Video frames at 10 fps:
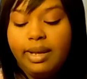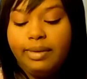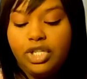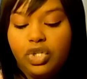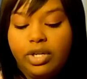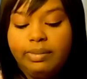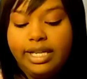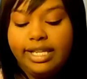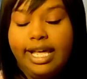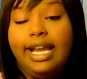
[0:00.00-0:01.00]
but I'm
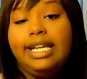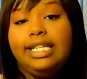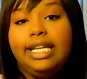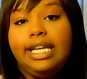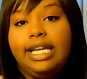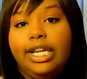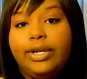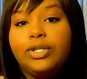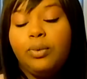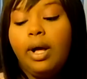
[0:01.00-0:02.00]
extremely glad I did, and
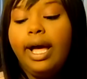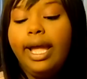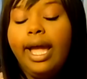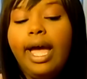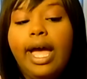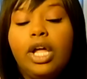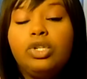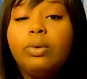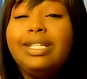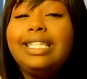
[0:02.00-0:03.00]
here's why.
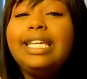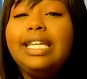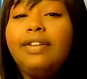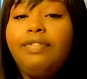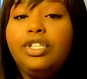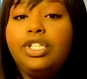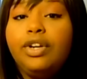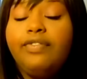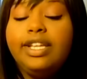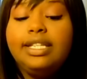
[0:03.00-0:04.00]
Towards the end of the
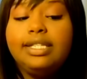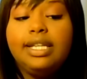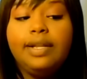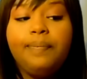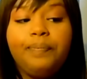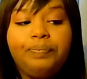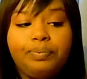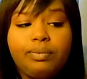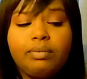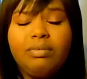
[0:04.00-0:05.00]
service,
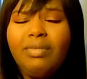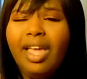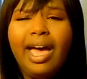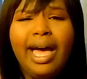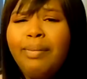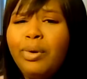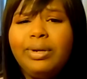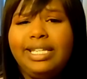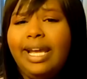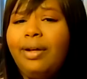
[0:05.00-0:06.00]
I
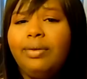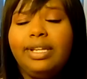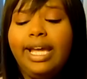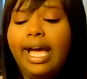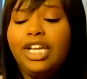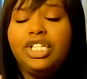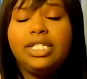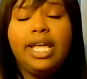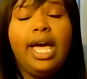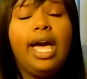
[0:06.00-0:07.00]
broke down.
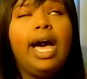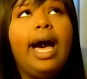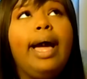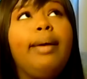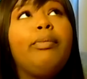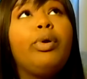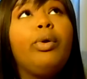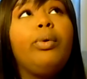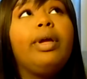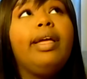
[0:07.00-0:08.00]
I
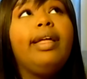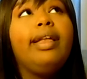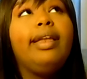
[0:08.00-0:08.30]
broke